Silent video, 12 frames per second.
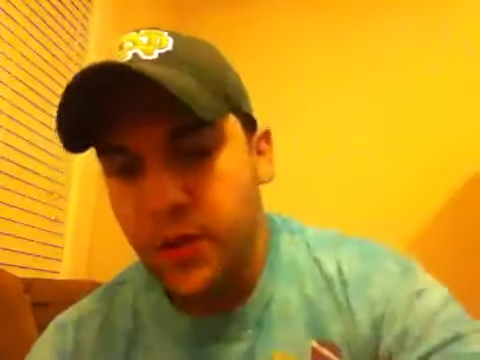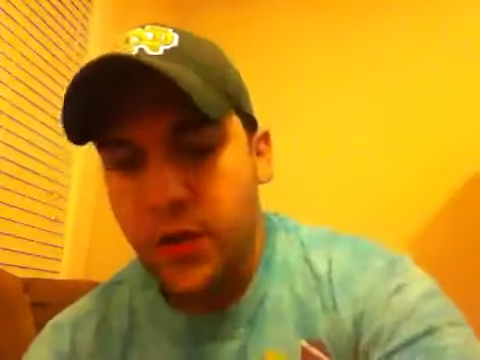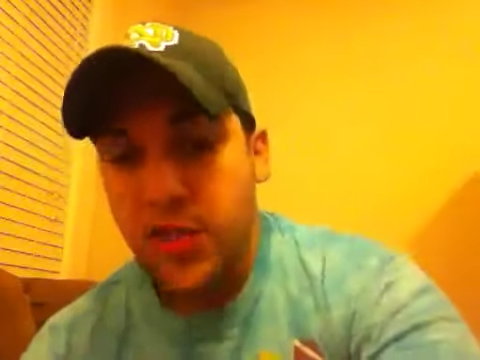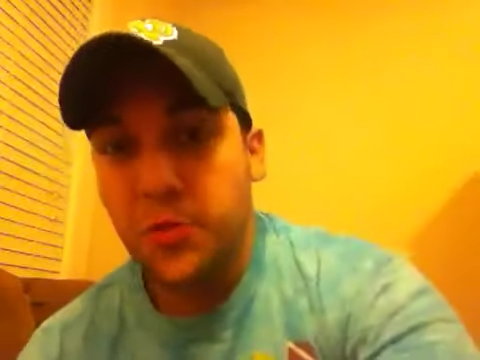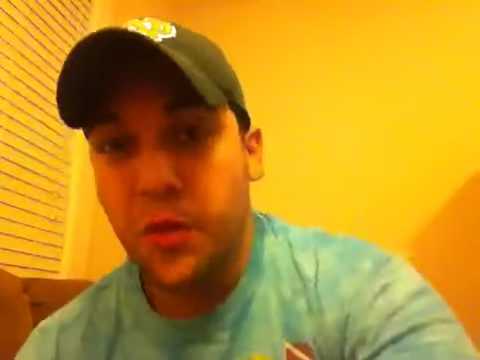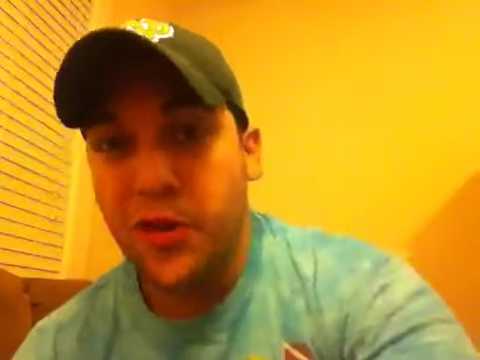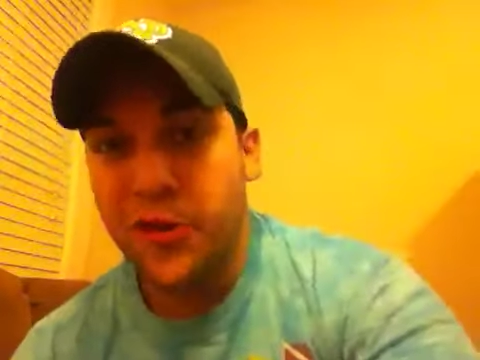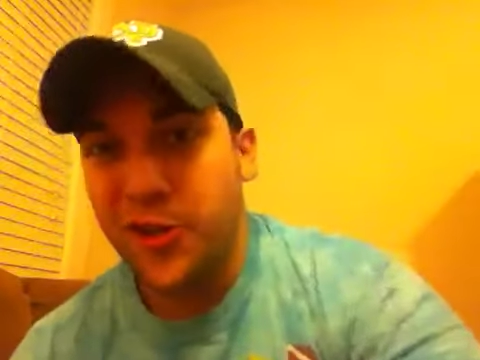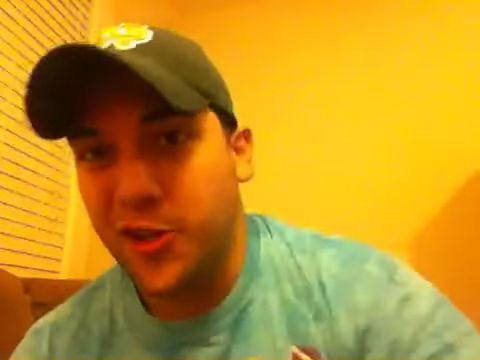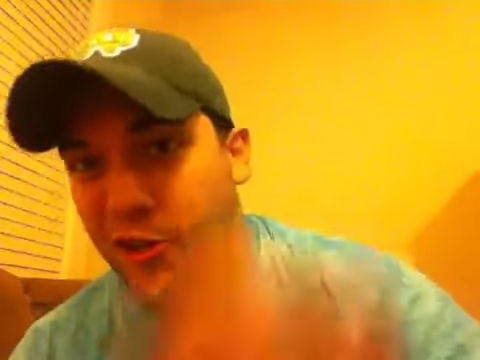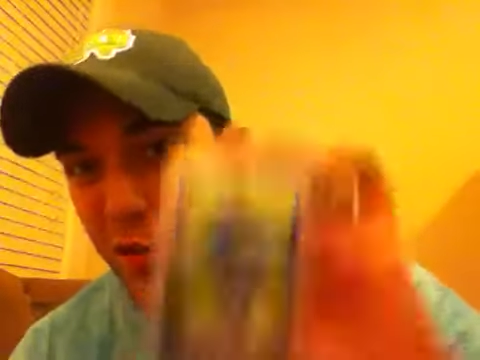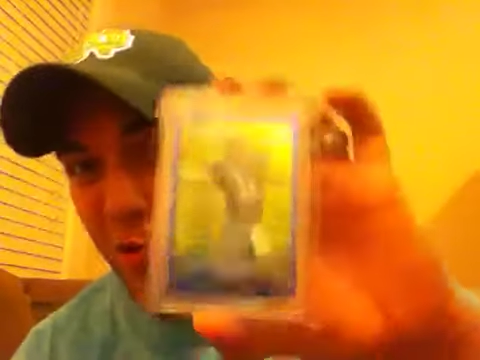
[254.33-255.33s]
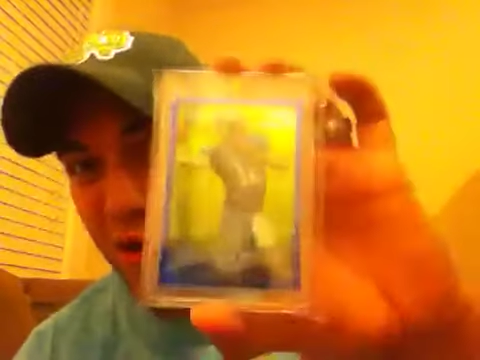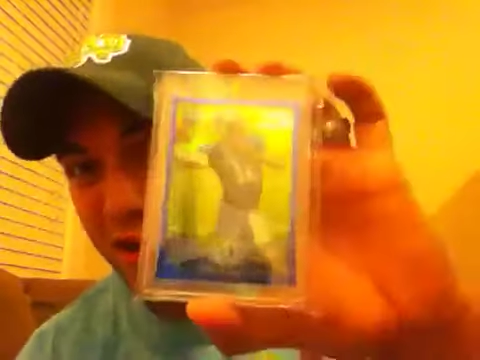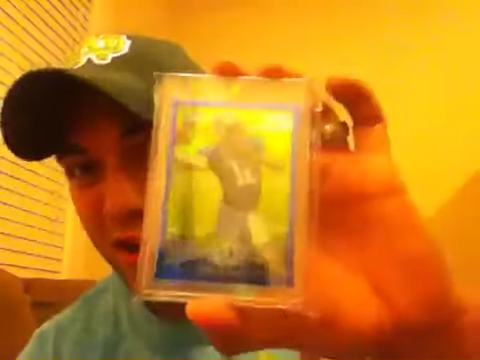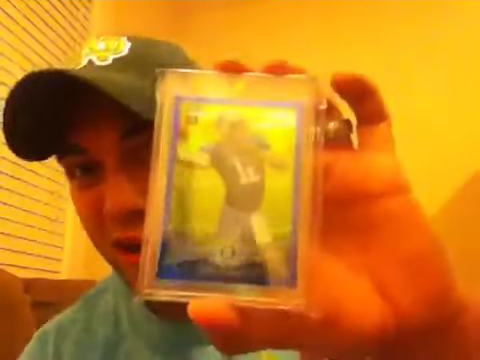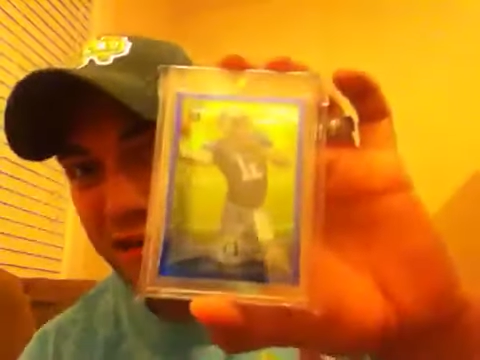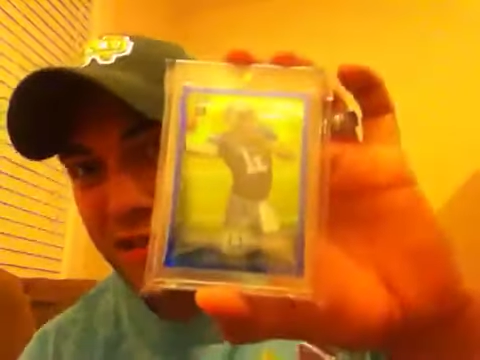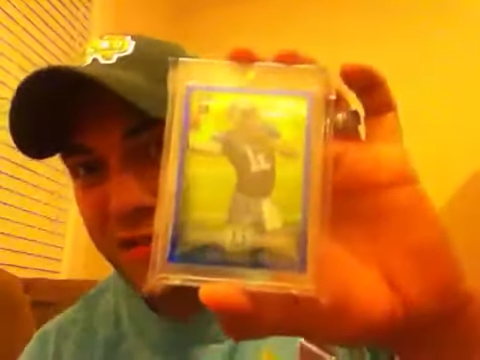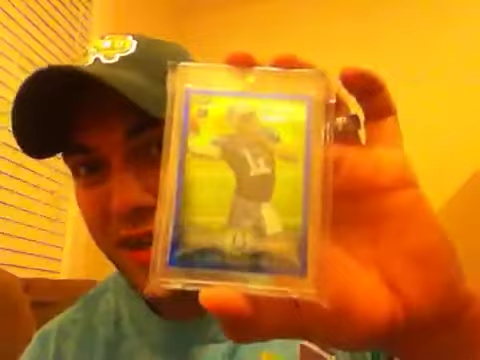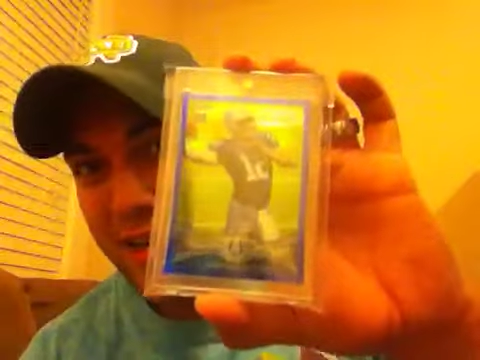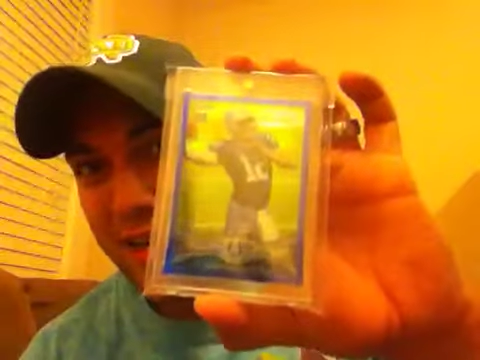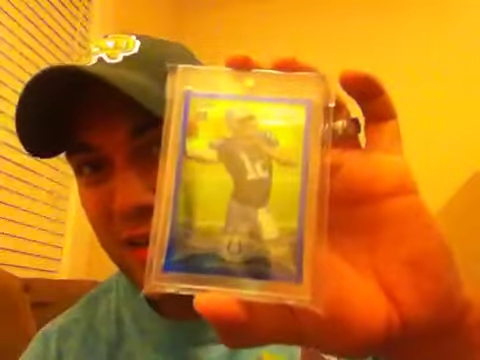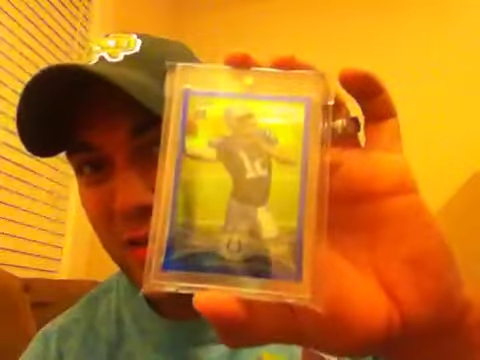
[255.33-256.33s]
Spoiler alert. One of the cards coming in
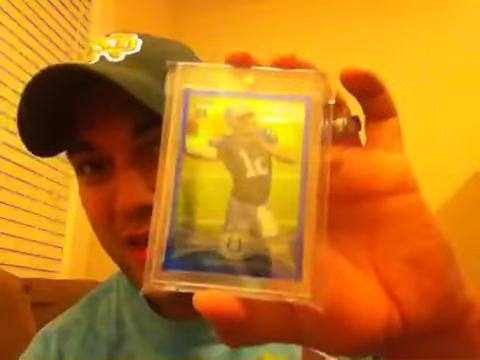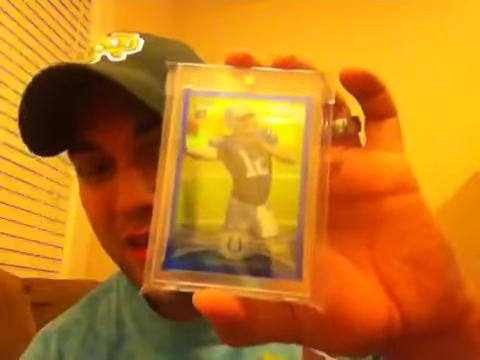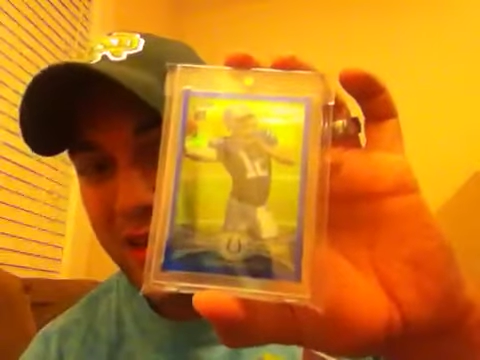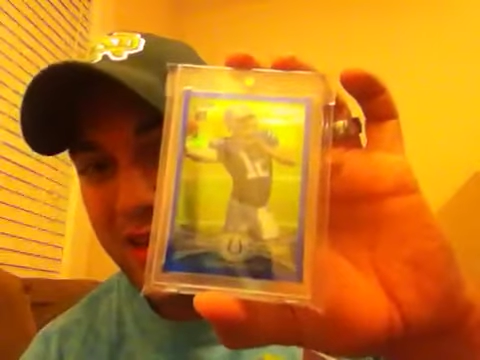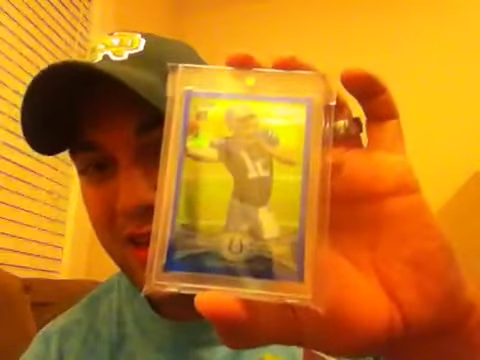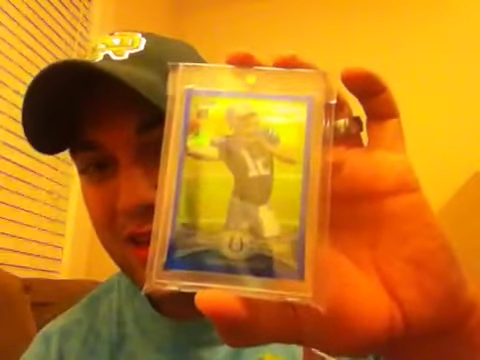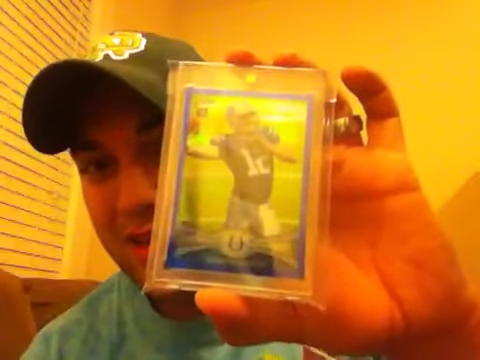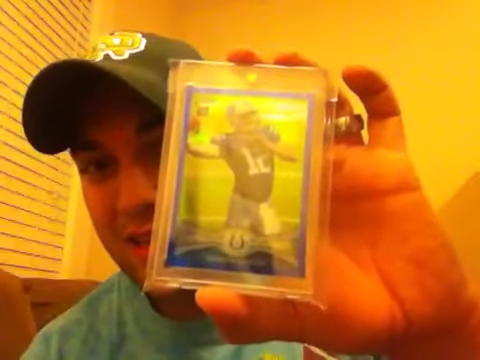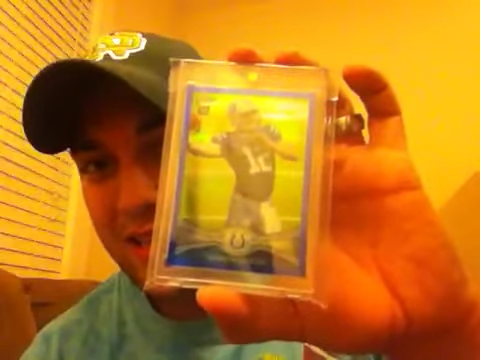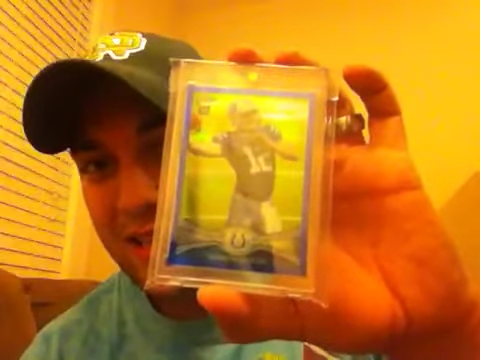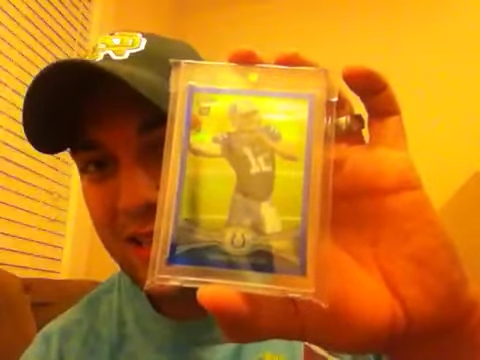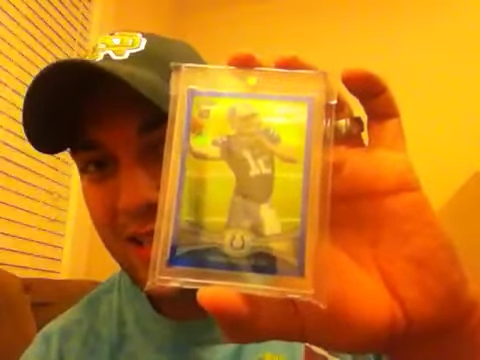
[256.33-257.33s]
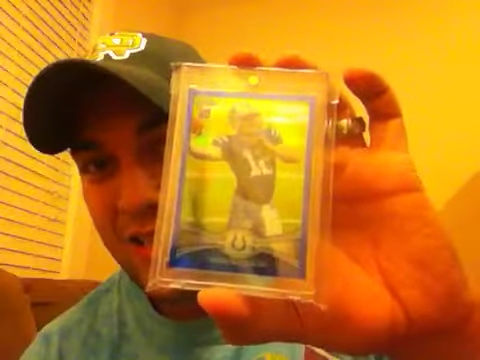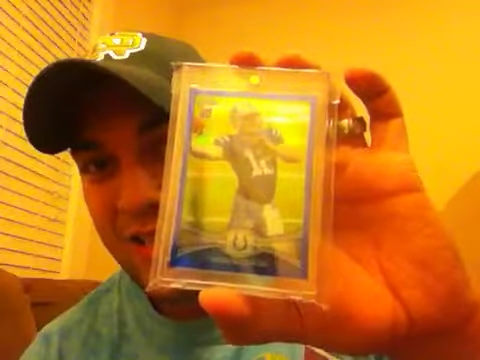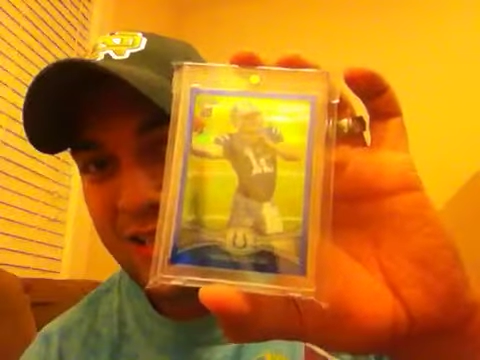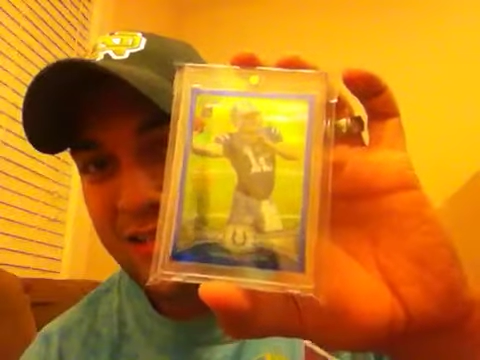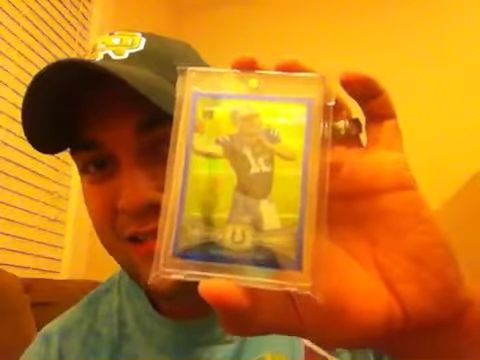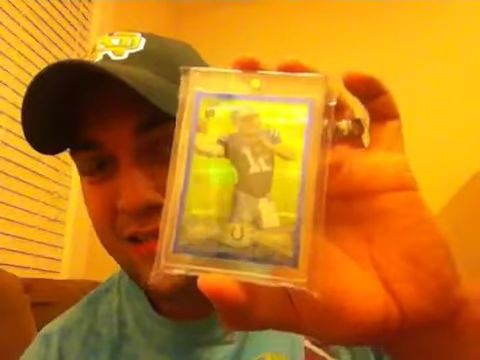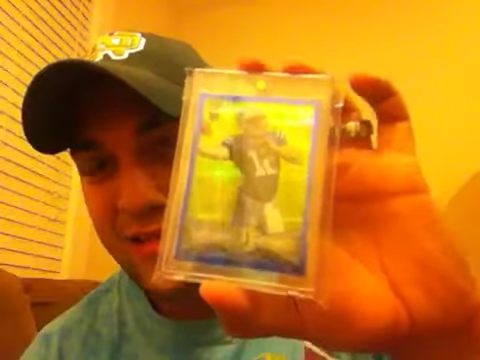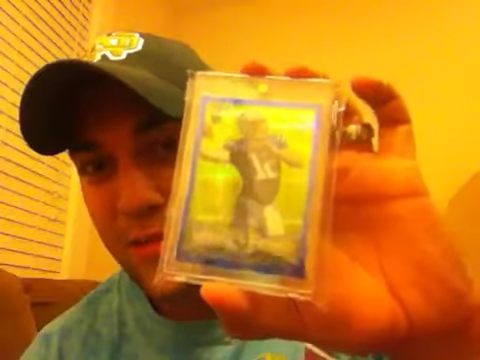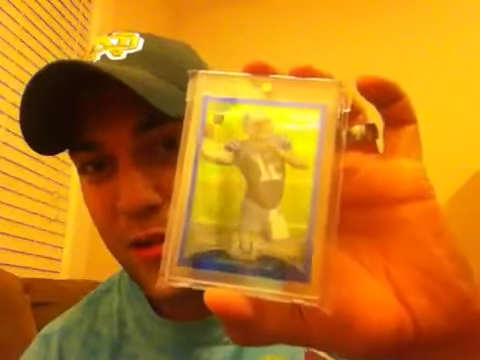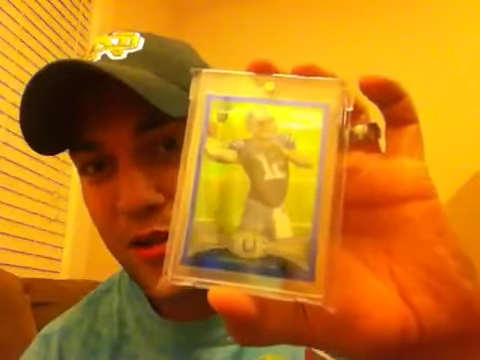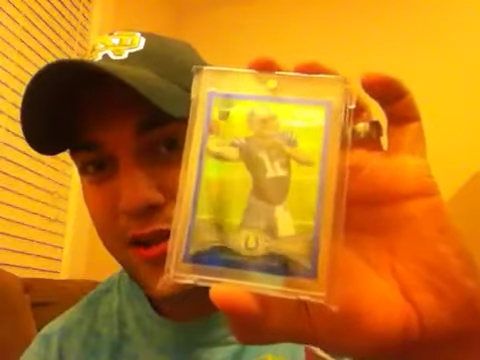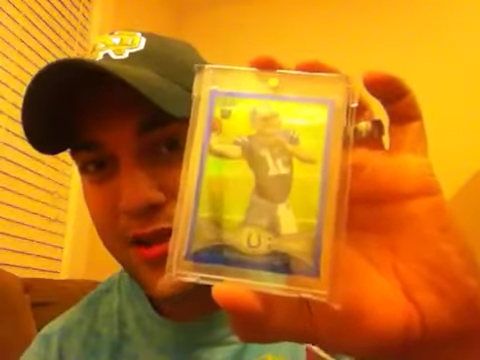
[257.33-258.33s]
next week.
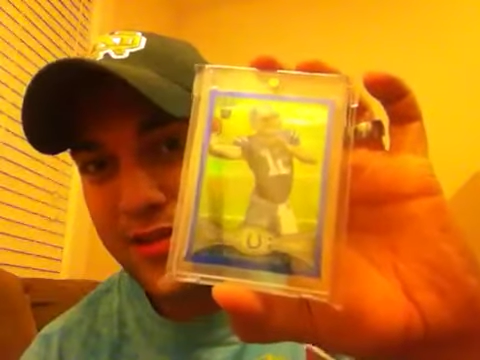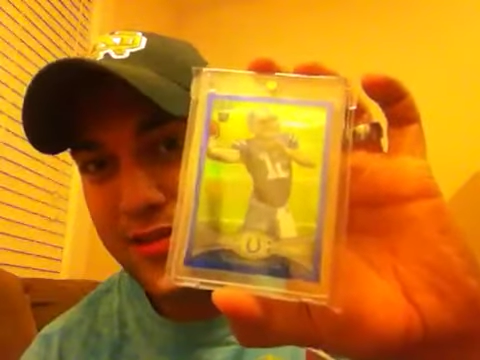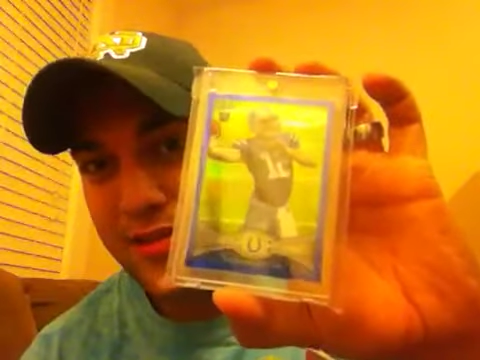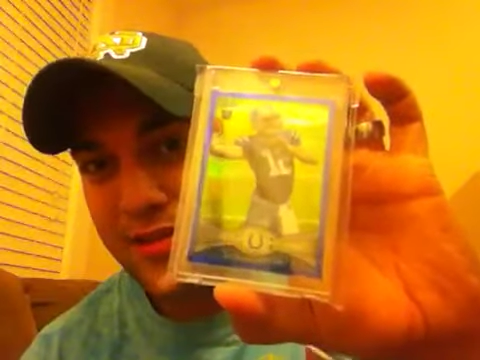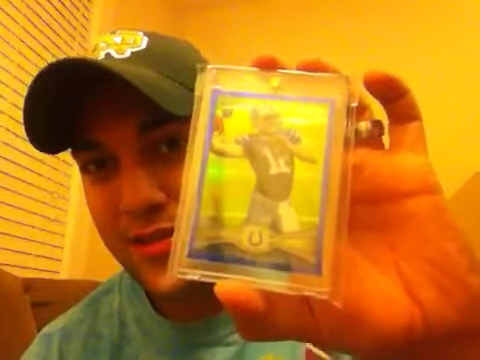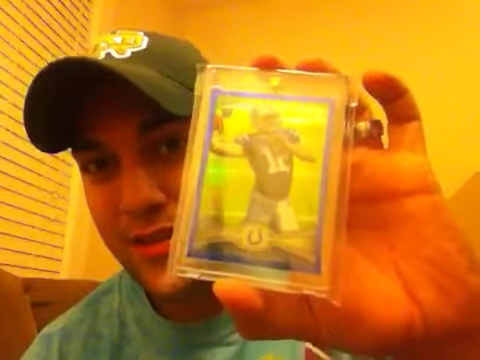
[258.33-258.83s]
Similar to this.